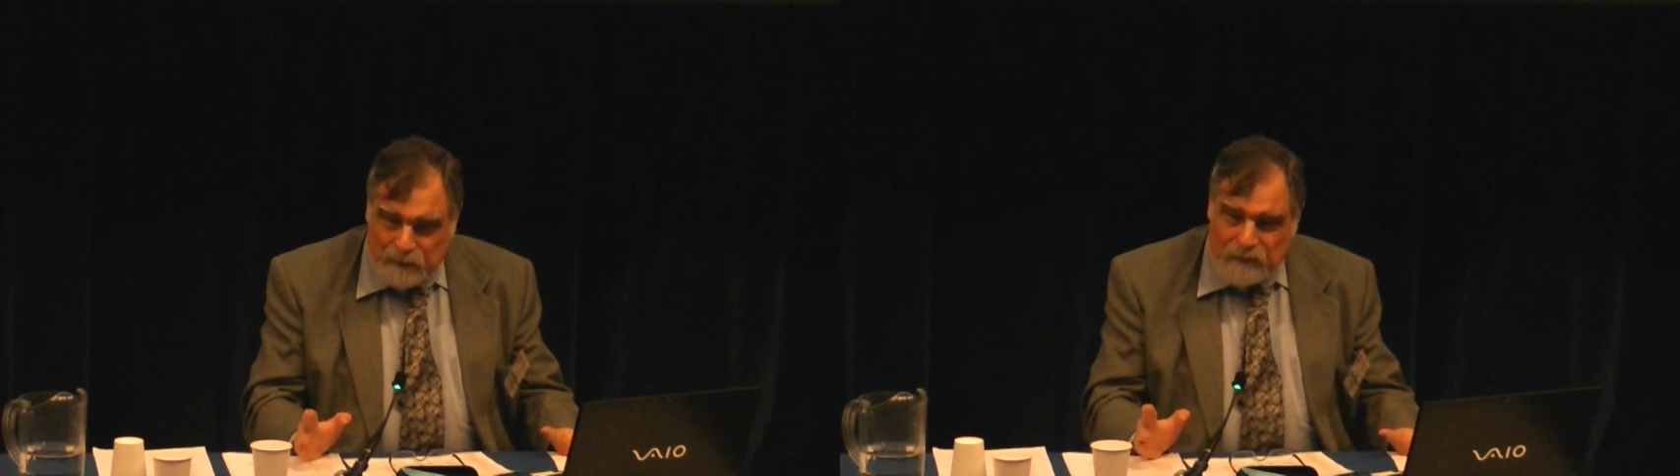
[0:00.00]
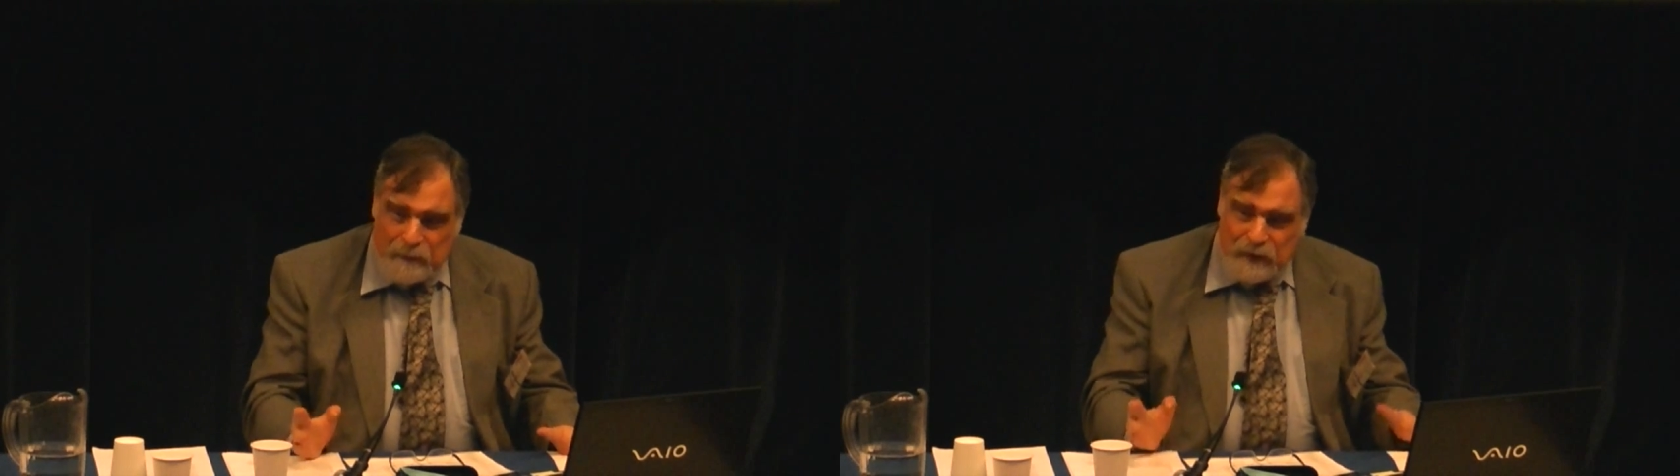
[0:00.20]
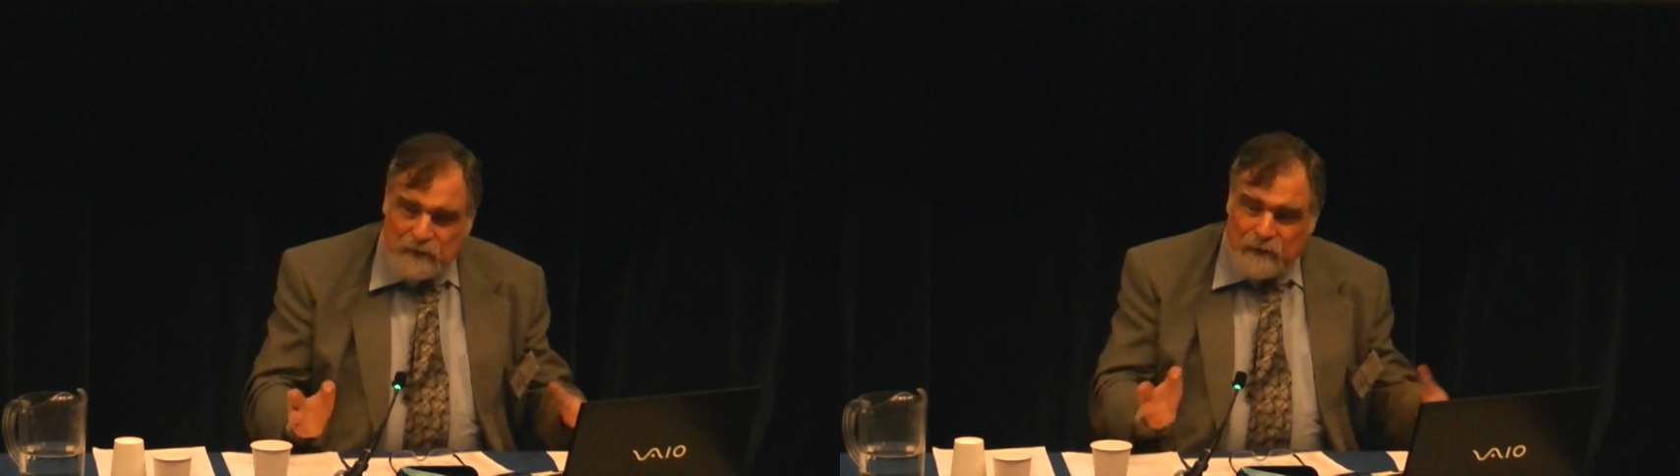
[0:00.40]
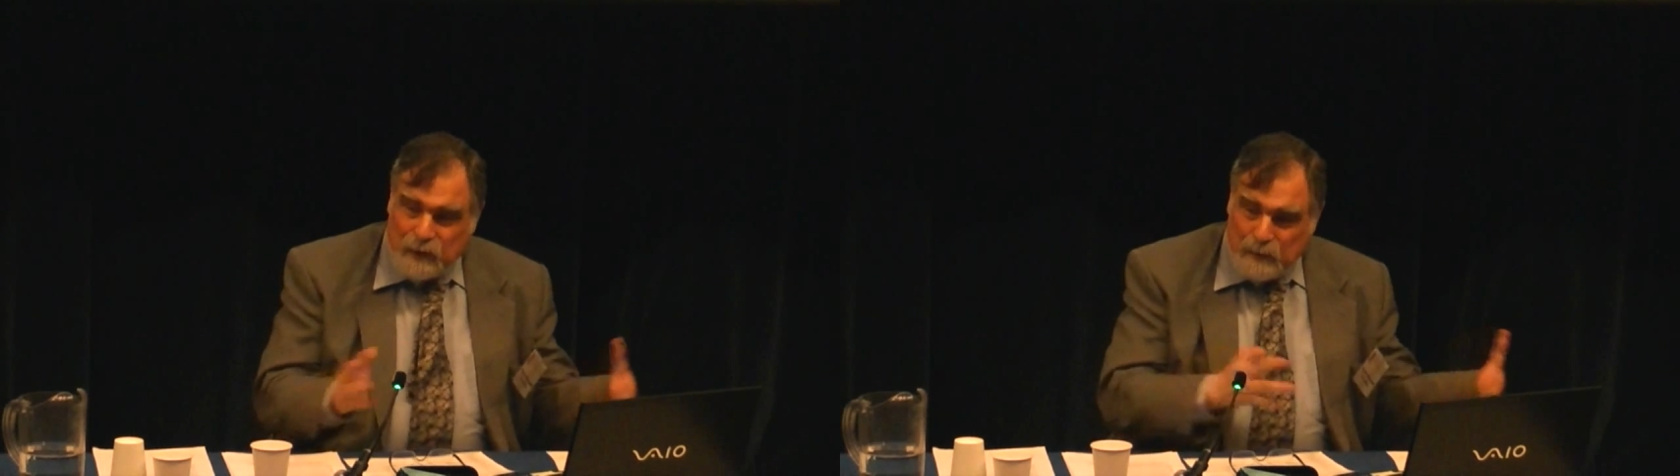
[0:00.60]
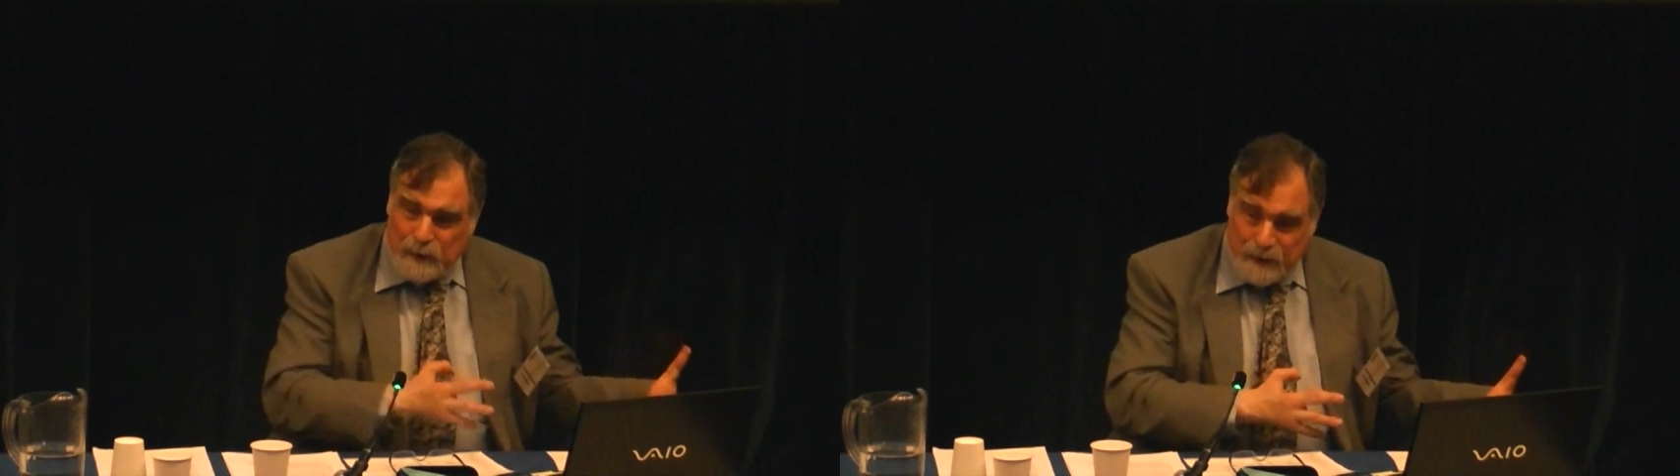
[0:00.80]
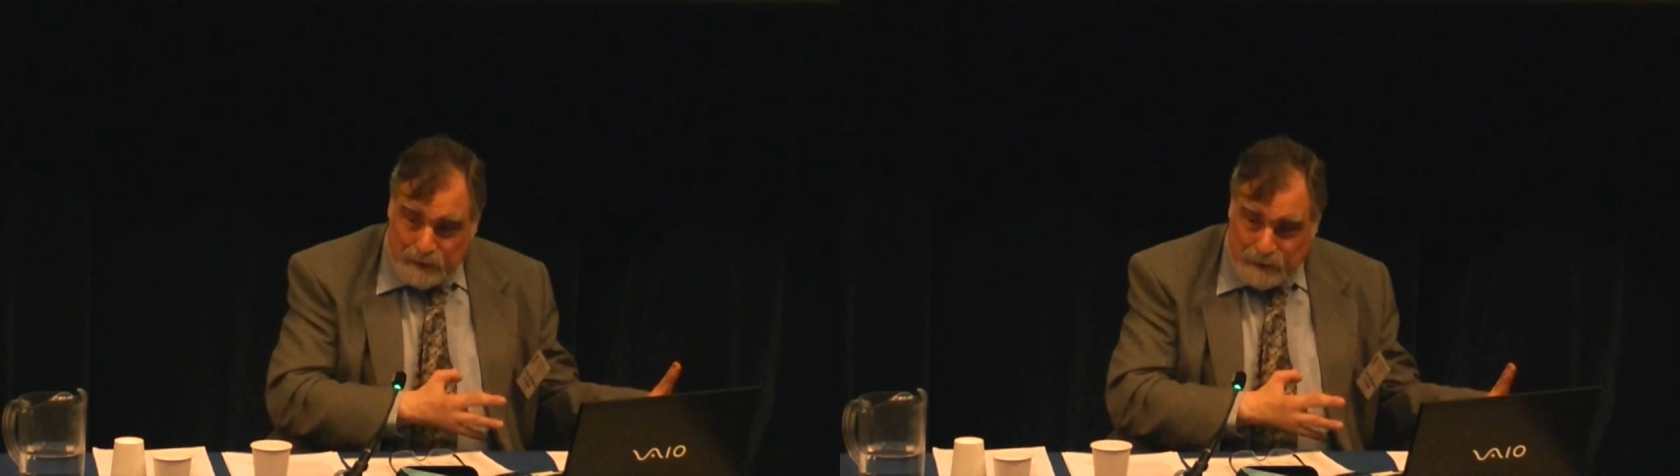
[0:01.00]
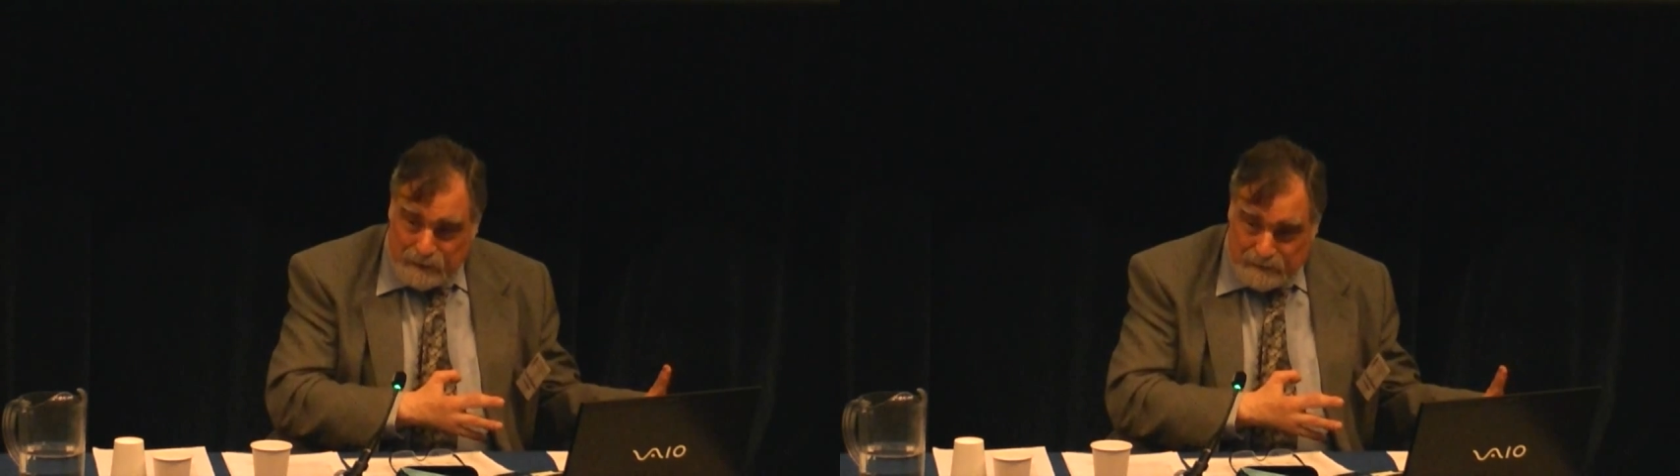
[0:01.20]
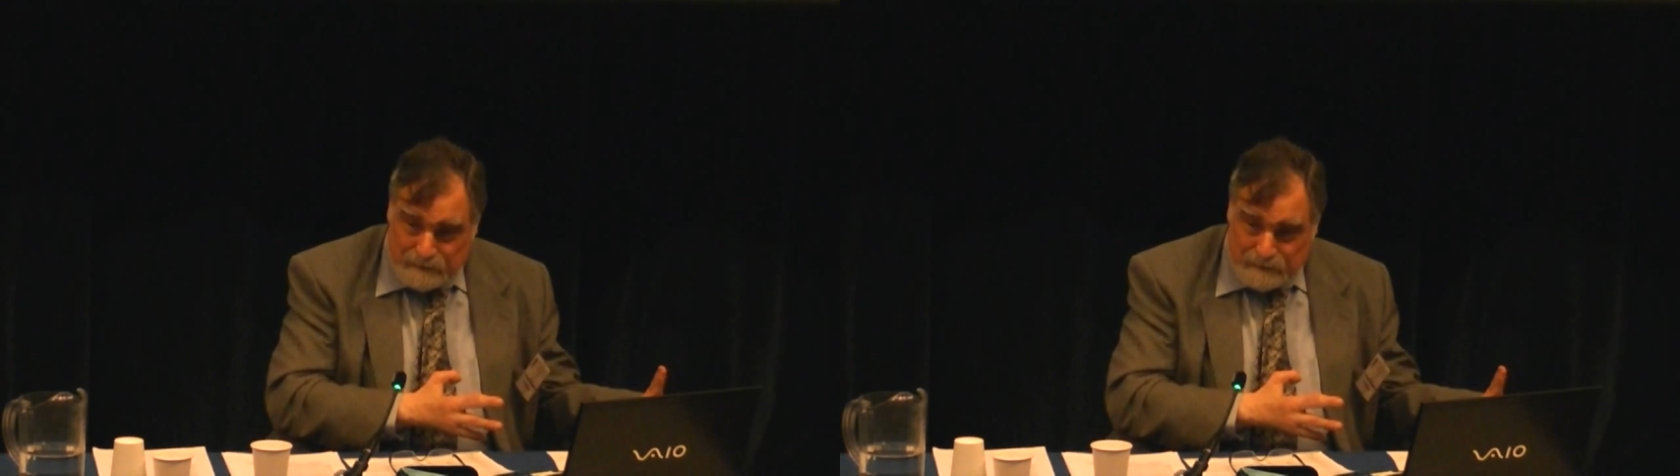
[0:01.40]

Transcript: from a strong partner.